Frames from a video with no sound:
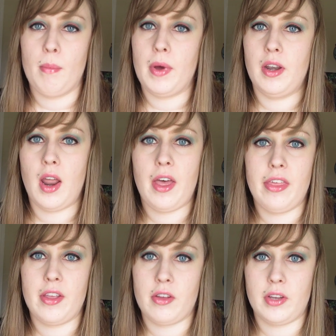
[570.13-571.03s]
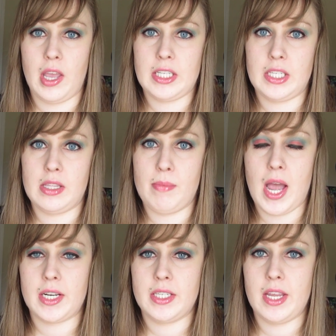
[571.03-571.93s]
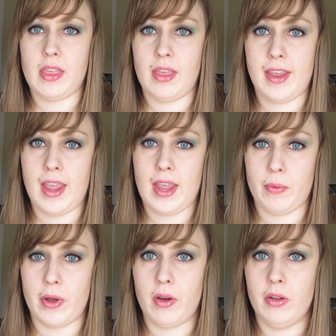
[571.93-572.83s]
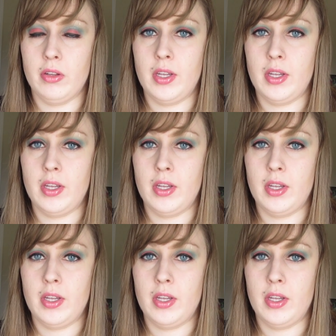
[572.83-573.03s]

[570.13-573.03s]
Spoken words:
but nothing will get to the back teeth like hay will.